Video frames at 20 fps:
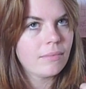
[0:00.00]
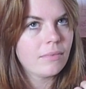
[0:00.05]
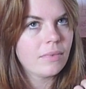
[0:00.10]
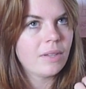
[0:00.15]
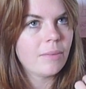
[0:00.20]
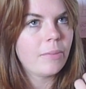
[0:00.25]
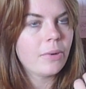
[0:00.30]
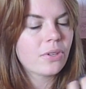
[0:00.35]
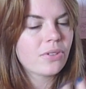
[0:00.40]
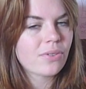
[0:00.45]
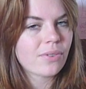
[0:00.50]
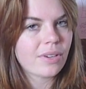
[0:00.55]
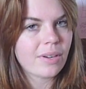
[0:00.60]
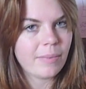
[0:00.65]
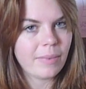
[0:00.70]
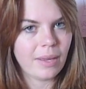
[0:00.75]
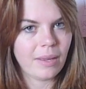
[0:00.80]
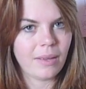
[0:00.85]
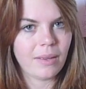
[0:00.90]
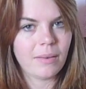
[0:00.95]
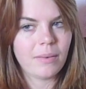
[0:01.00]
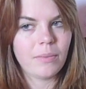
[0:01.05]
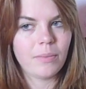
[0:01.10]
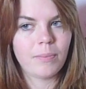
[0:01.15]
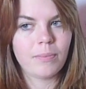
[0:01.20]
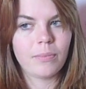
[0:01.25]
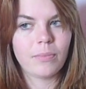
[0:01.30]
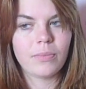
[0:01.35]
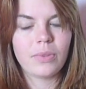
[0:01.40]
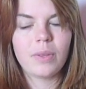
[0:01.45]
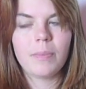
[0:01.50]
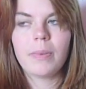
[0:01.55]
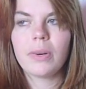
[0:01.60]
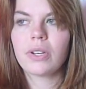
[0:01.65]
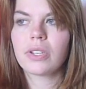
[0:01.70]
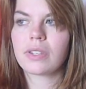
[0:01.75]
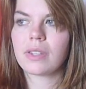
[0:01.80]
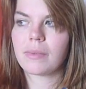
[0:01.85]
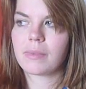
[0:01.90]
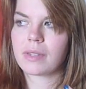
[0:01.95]
the books
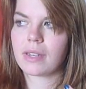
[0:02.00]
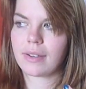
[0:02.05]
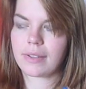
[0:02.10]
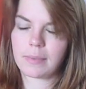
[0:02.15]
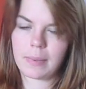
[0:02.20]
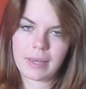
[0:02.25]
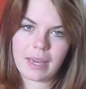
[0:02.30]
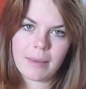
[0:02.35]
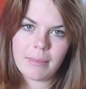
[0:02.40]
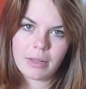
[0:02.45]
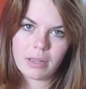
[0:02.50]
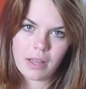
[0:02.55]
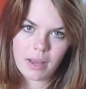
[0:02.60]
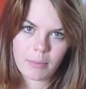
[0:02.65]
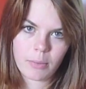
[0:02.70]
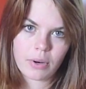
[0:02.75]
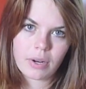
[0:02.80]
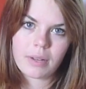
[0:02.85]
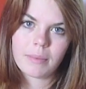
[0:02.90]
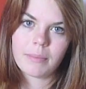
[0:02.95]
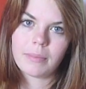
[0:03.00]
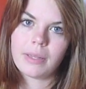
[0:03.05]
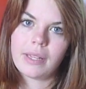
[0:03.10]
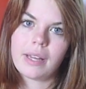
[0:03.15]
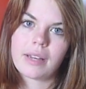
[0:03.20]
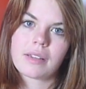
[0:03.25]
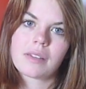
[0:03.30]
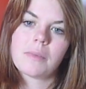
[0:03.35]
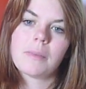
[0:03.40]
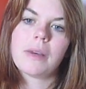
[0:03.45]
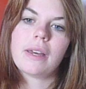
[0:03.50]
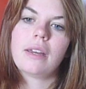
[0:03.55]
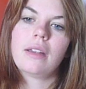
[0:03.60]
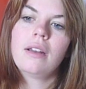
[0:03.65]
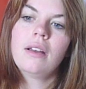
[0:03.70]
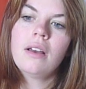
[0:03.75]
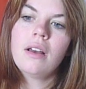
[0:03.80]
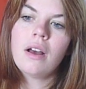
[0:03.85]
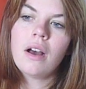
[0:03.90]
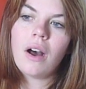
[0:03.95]
themselves became a lot more complex, but
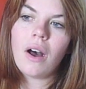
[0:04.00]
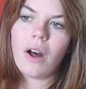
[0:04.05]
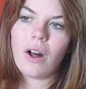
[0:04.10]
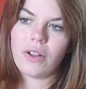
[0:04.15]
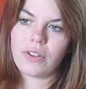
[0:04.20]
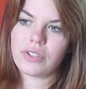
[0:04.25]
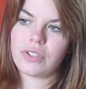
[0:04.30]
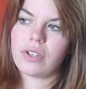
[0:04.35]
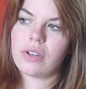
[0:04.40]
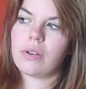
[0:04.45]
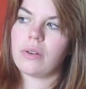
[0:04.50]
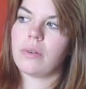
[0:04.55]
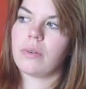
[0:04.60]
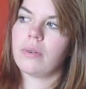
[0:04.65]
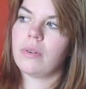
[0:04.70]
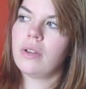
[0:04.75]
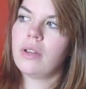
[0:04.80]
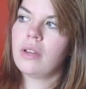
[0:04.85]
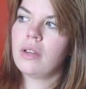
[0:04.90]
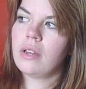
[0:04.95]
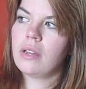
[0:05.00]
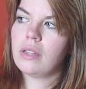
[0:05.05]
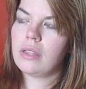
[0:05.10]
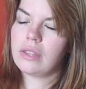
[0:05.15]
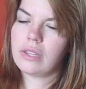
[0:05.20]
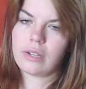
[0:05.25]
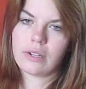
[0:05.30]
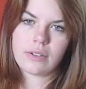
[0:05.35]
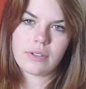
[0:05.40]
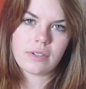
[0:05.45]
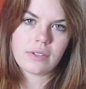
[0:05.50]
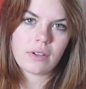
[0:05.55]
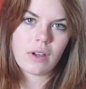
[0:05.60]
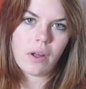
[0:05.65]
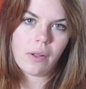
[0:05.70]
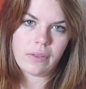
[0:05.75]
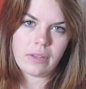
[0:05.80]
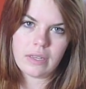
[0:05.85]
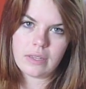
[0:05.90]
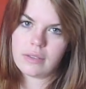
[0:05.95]
also there's
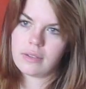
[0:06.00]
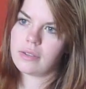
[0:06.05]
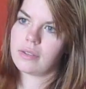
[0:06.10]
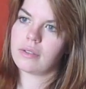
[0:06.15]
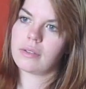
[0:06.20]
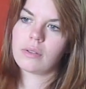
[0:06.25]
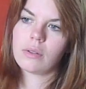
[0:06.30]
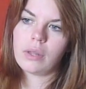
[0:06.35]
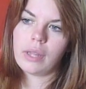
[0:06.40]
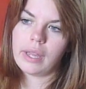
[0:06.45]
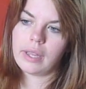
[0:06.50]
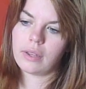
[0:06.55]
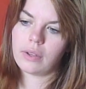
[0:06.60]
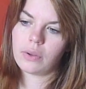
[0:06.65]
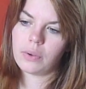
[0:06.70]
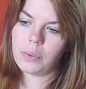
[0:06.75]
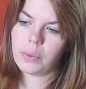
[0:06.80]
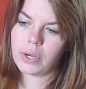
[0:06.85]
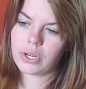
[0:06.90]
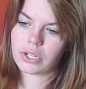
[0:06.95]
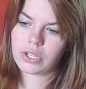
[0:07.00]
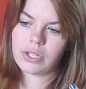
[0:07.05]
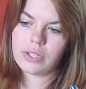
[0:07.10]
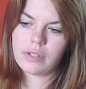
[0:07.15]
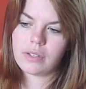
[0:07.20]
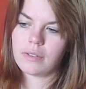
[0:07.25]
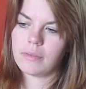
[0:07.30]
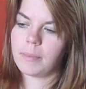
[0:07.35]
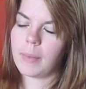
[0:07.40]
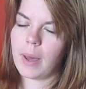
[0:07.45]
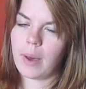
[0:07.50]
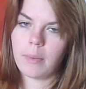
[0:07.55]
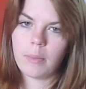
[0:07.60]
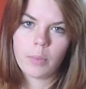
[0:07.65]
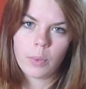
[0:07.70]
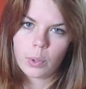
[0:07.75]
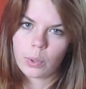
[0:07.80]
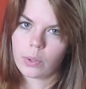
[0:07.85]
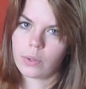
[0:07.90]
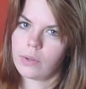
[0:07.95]
all these like questions about
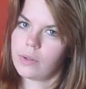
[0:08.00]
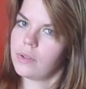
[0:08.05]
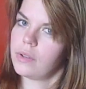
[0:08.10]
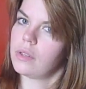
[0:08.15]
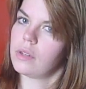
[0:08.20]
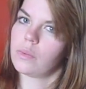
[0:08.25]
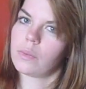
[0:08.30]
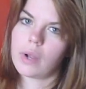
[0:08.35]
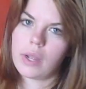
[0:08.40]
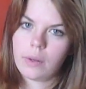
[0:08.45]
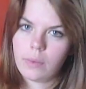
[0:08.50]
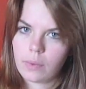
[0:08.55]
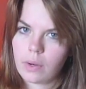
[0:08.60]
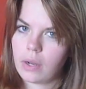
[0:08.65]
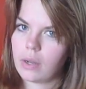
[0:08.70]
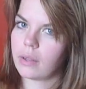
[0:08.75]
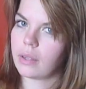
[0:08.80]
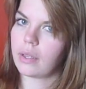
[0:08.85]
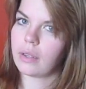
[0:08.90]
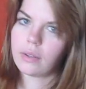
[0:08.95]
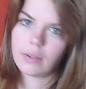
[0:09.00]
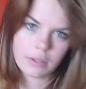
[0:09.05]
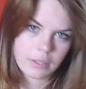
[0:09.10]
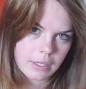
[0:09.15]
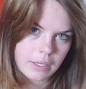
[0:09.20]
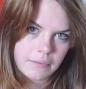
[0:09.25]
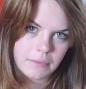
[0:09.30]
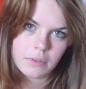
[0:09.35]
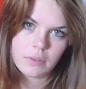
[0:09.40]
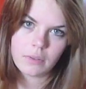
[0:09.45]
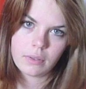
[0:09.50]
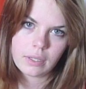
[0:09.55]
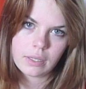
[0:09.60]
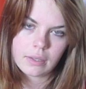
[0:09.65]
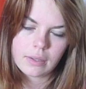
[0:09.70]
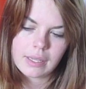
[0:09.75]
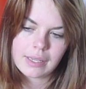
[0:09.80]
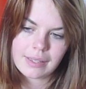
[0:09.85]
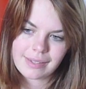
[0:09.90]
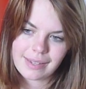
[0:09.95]
morals and right and wrong and good and evil
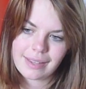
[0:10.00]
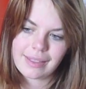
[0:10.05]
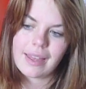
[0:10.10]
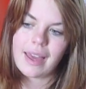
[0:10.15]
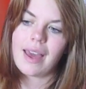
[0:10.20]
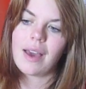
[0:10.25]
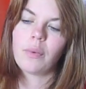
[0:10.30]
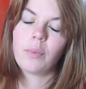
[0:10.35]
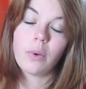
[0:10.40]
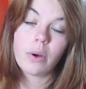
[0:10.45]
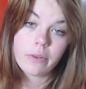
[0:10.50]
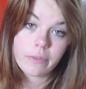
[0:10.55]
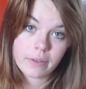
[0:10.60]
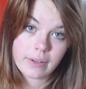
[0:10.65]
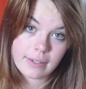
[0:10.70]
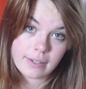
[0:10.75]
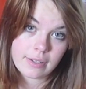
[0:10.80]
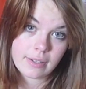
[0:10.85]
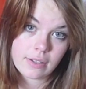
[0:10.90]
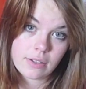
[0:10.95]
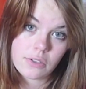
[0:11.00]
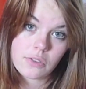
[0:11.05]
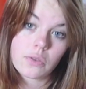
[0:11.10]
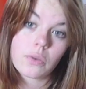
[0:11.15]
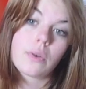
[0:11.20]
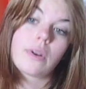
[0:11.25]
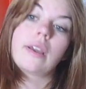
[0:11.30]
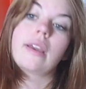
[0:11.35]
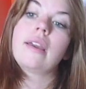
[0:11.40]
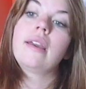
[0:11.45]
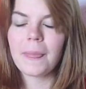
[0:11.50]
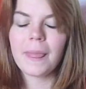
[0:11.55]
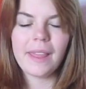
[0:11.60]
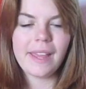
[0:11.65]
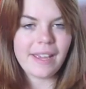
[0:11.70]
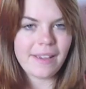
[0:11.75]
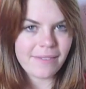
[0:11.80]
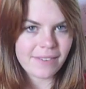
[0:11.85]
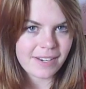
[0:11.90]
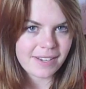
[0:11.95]
and things like that woven into the story.
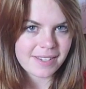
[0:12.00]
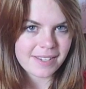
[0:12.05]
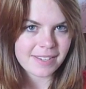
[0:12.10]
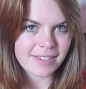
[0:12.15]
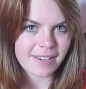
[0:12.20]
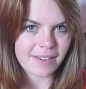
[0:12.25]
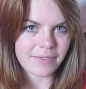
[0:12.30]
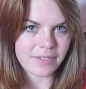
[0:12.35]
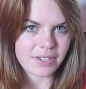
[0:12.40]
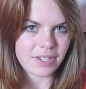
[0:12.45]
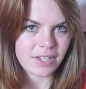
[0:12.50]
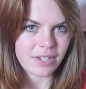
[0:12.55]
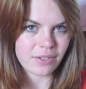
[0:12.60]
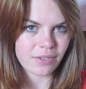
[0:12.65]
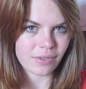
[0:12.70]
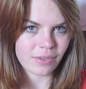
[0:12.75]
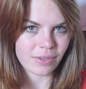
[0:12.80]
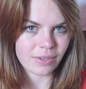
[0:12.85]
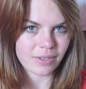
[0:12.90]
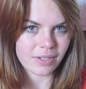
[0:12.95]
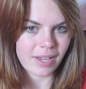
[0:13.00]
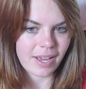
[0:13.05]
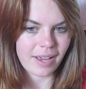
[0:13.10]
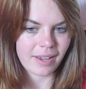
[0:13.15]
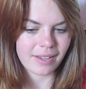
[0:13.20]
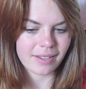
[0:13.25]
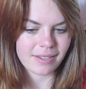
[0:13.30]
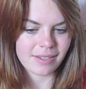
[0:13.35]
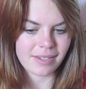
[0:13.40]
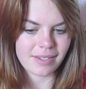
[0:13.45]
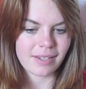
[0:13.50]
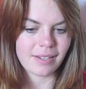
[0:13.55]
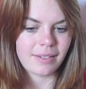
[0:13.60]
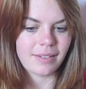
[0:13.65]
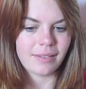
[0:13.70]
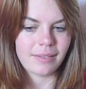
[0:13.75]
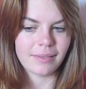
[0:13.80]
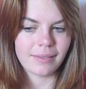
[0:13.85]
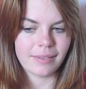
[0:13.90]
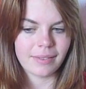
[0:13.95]
Even as a 17-year-old, I can
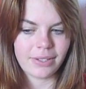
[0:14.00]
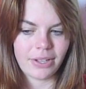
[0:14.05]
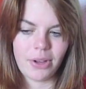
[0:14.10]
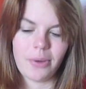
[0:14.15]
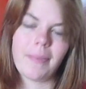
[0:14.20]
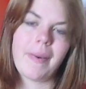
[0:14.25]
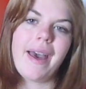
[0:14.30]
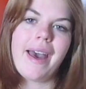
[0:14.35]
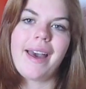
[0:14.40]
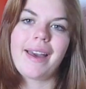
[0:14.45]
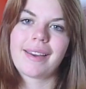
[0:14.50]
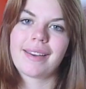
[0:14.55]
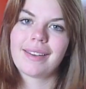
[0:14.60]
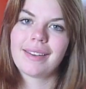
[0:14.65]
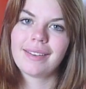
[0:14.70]
still go back